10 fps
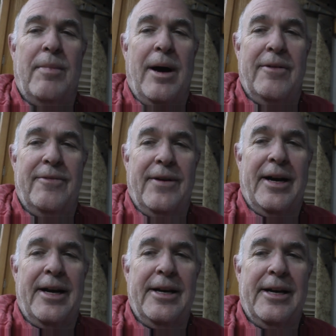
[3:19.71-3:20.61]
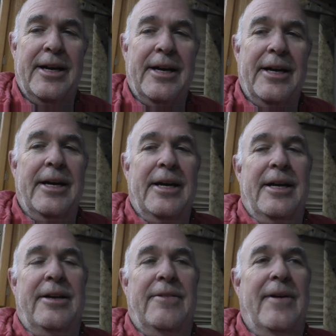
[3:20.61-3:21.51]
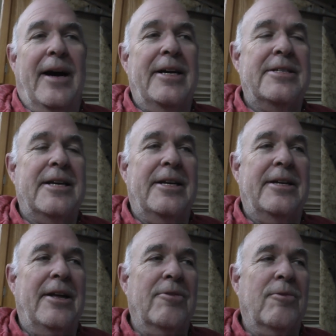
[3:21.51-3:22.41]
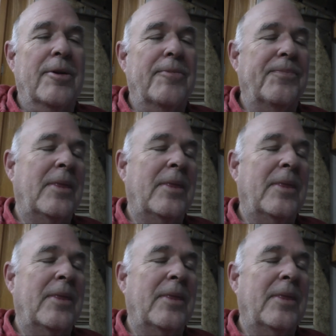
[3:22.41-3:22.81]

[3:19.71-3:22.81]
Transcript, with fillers: MiFi device and another one.